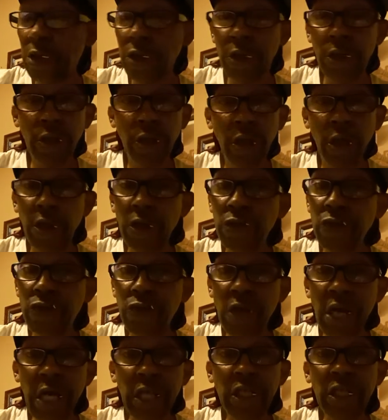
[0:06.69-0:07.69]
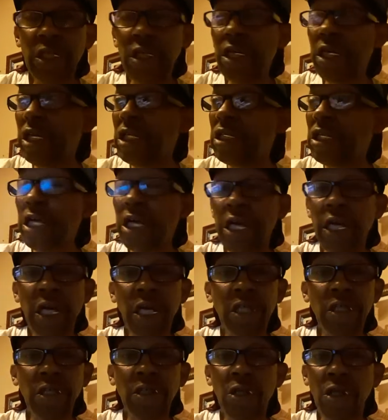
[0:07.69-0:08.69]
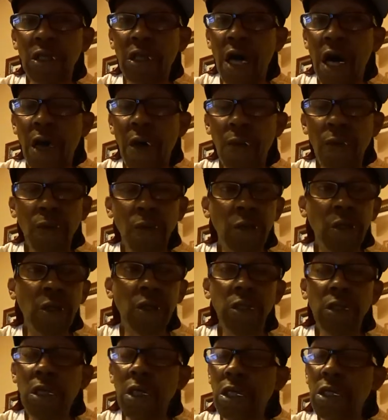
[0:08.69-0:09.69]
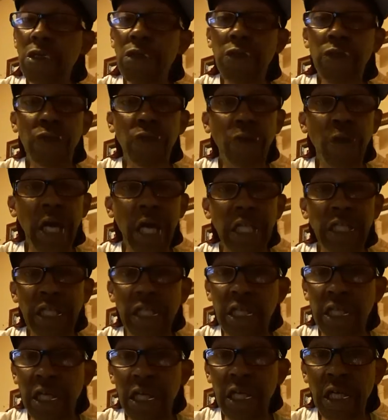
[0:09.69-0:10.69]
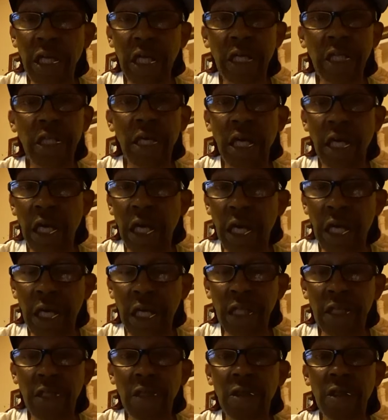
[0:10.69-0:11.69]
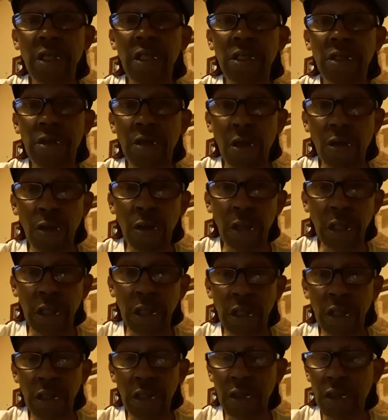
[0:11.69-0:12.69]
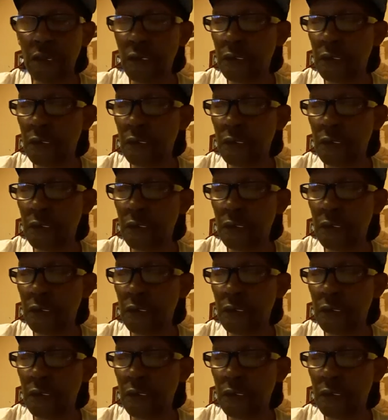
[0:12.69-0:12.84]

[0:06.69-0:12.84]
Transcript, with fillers: Another tragedy at the hands of the law. Another tragedy at the hands of the authorities.